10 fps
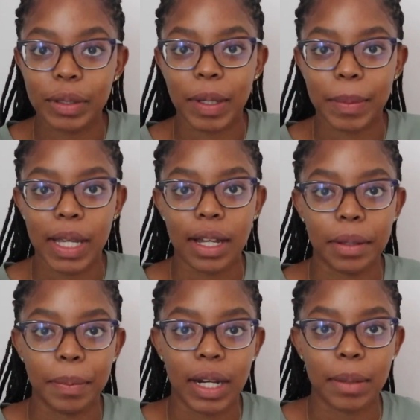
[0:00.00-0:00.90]
with my
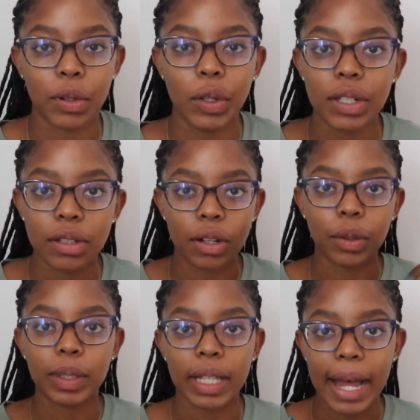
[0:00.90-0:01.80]
makeup, and I'm going to
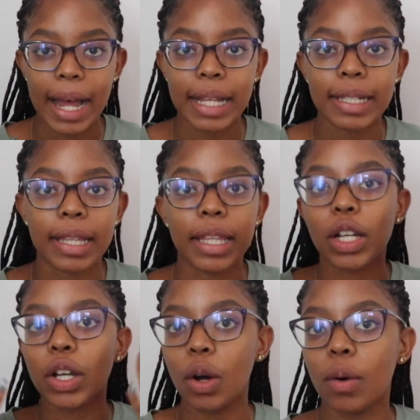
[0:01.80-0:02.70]
start with the eyes and
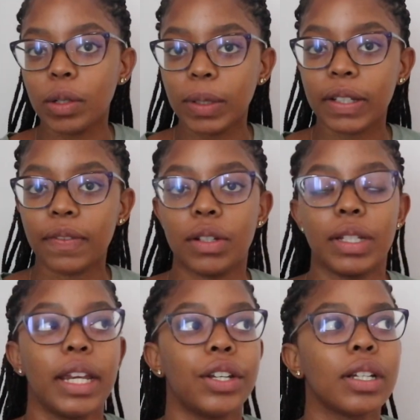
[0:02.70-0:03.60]
then go on with the
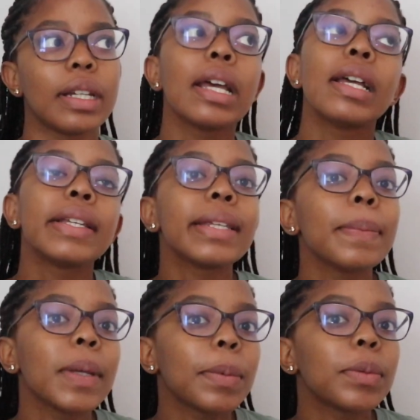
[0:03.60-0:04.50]
foundation.
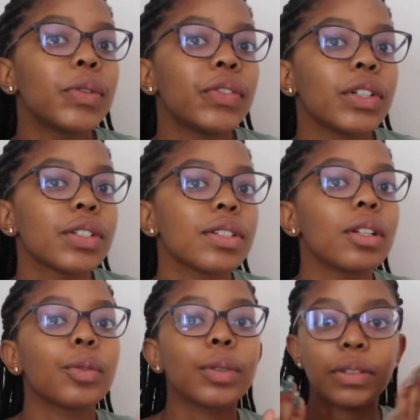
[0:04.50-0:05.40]
Some people prefer to
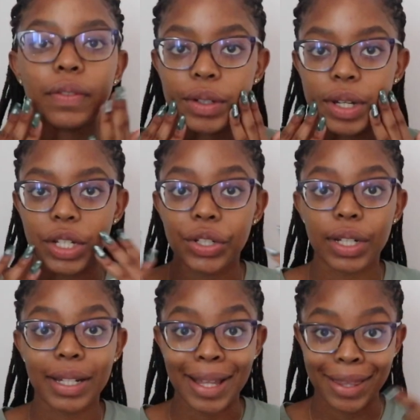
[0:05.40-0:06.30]
start with the
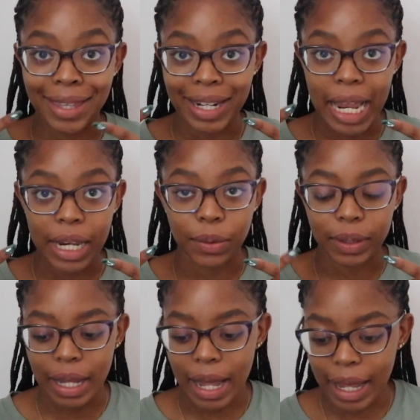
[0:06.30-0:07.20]
foundation and then end
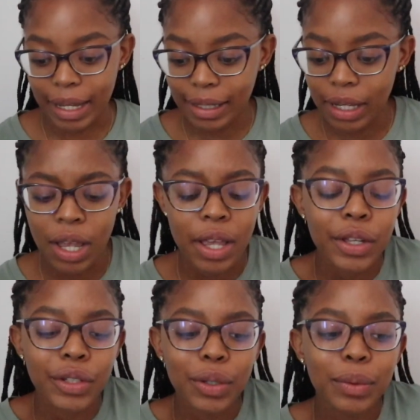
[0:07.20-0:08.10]
with the eyes.
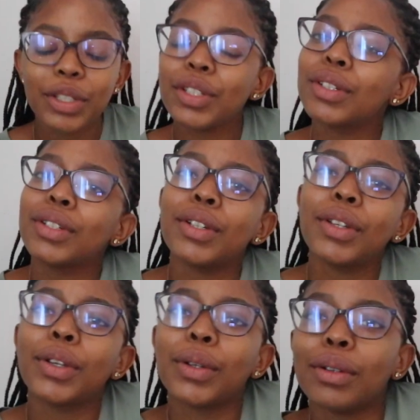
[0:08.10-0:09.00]
Do what
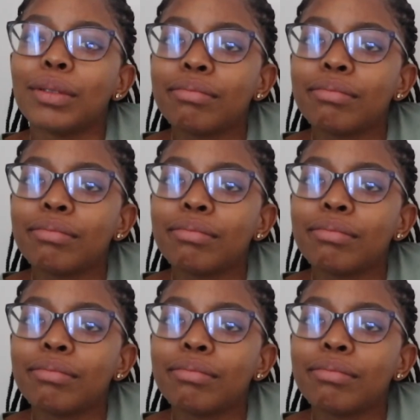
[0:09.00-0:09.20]
you